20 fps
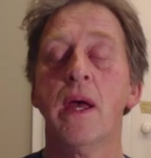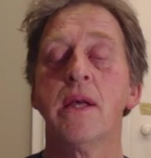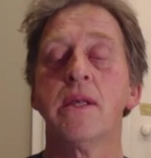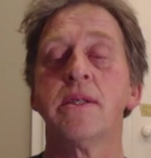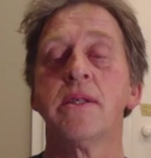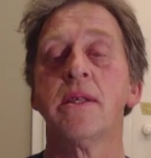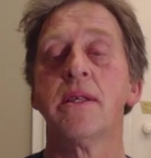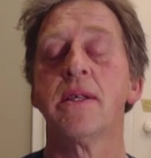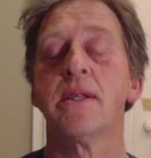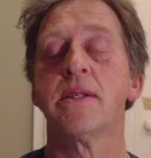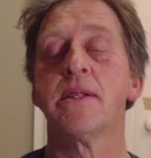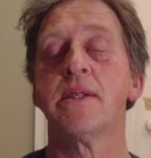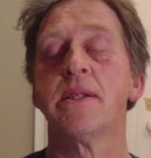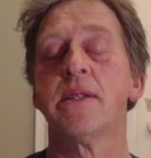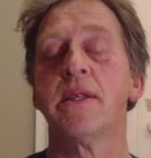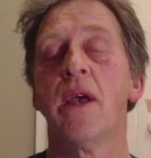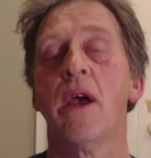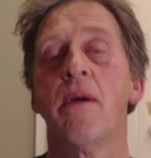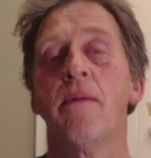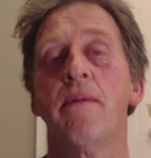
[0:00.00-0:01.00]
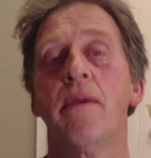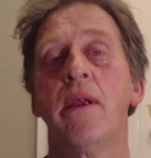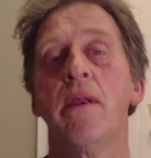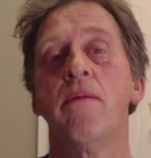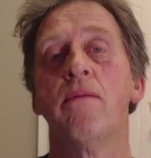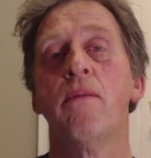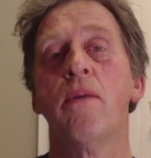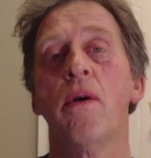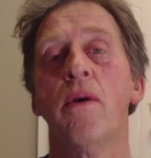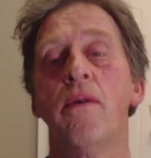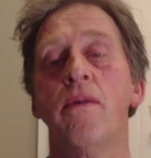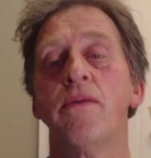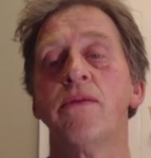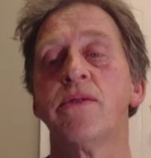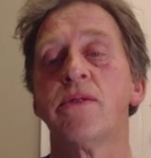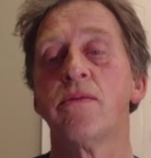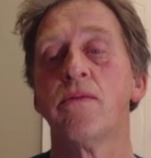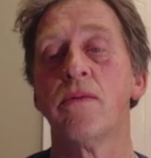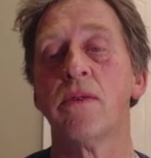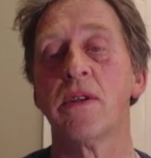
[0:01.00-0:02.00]
So this is the opening
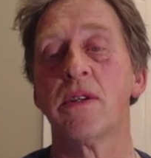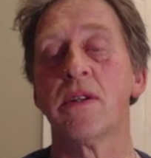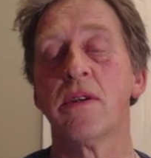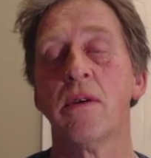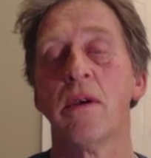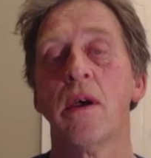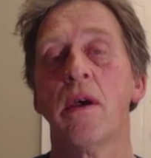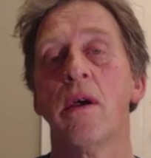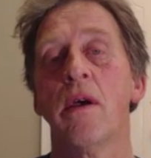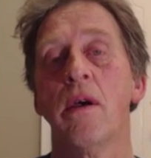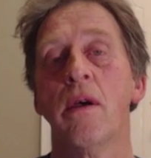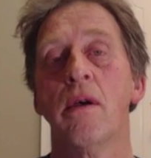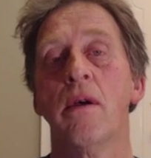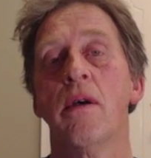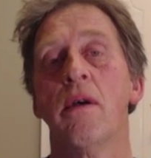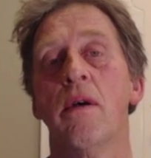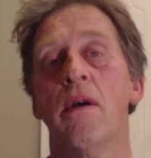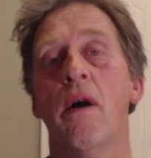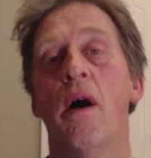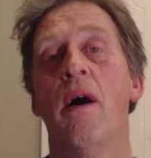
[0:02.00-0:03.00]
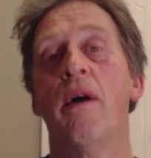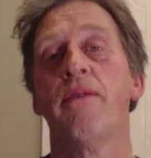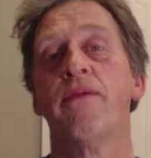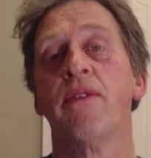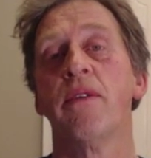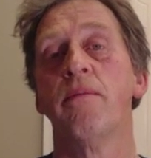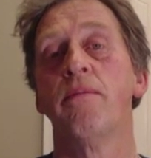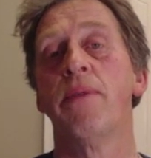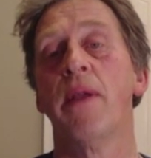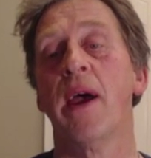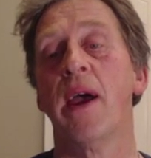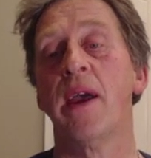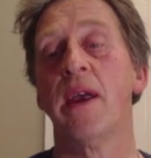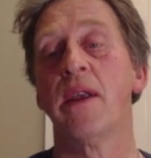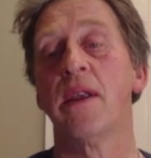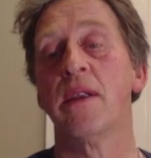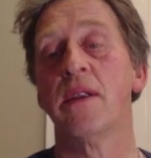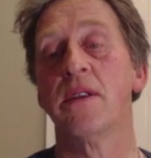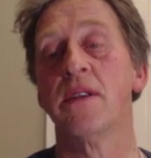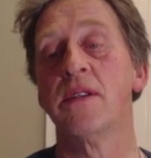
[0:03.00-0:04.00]
moves which are often
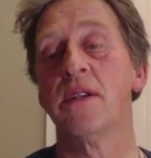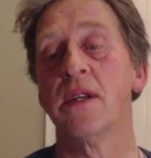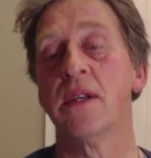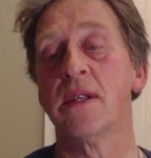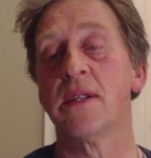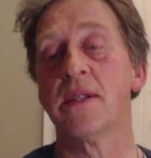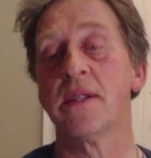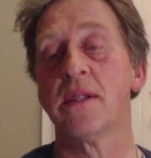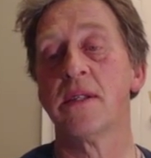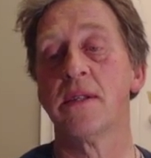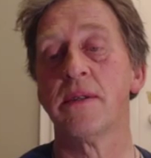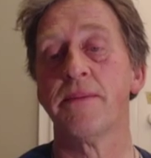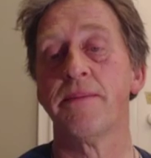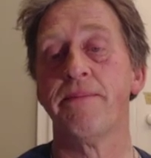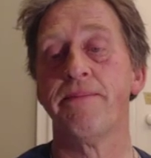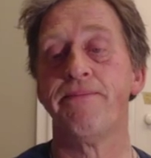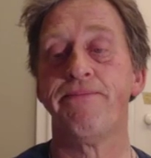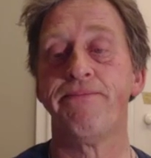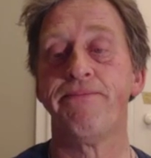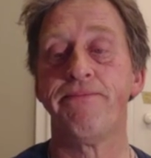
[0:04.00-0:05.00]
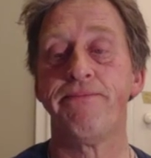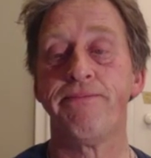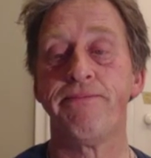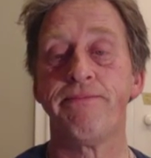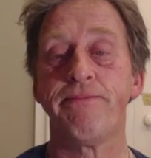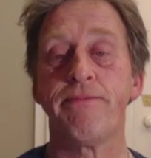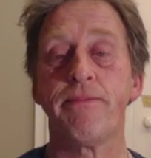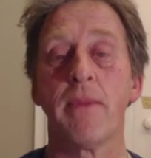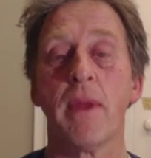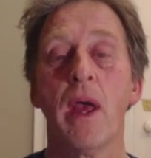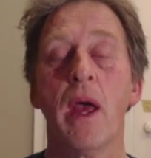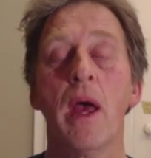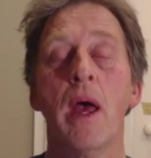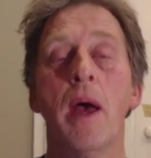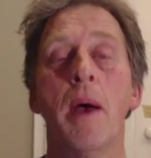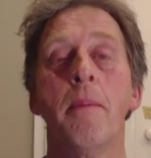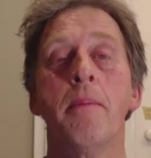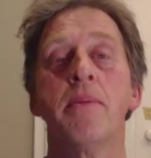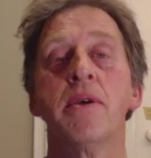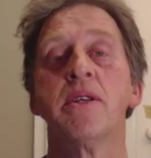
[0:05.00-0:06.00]
played in chess.
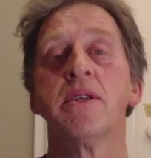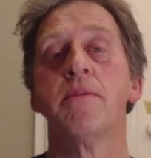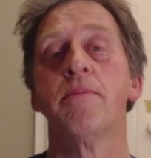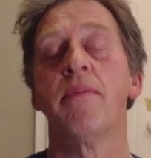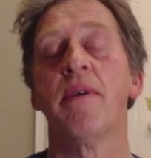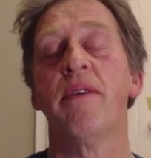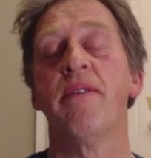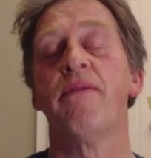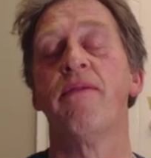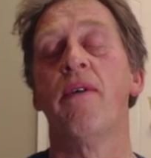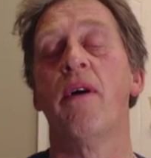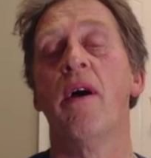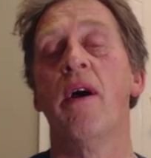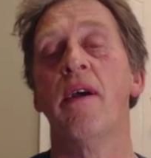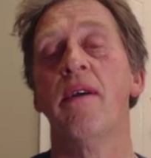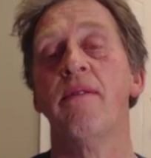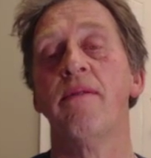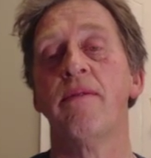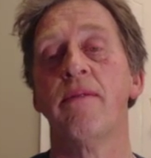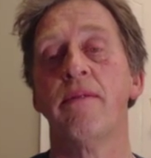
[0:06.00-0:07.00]
Bishop b5.